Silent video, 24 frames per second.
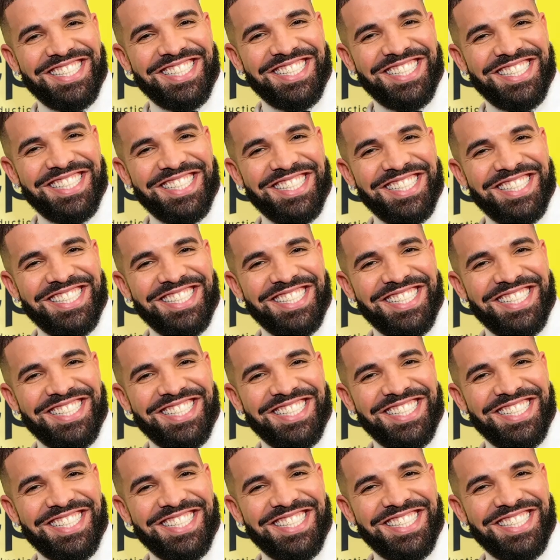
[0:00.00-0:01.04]

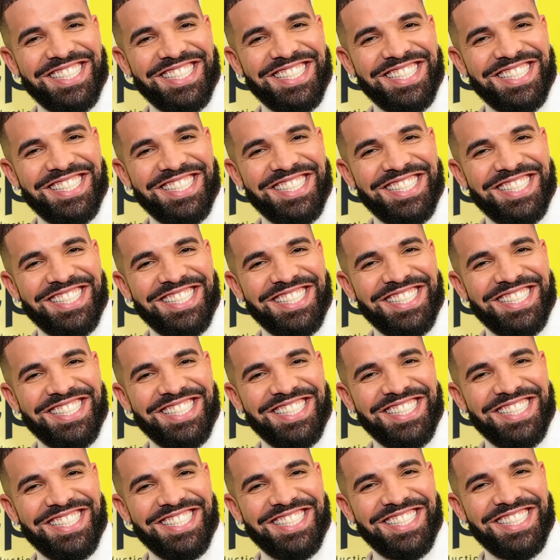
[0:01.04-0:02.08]

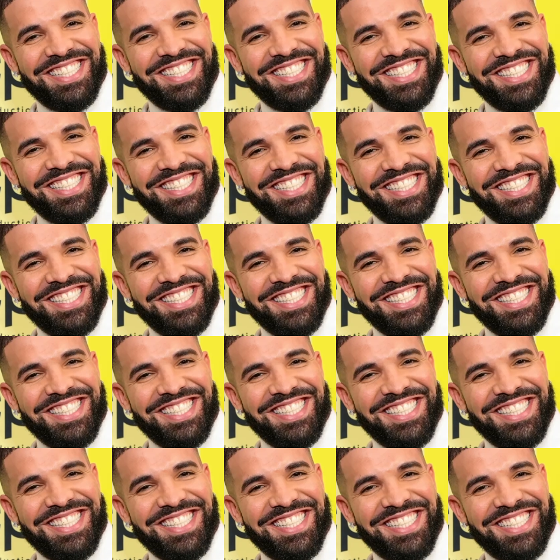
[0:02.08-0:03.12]

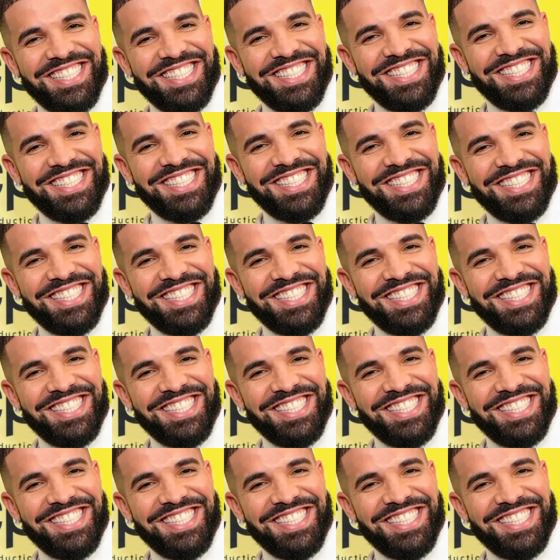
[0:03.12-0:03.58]
This person isn't speaking.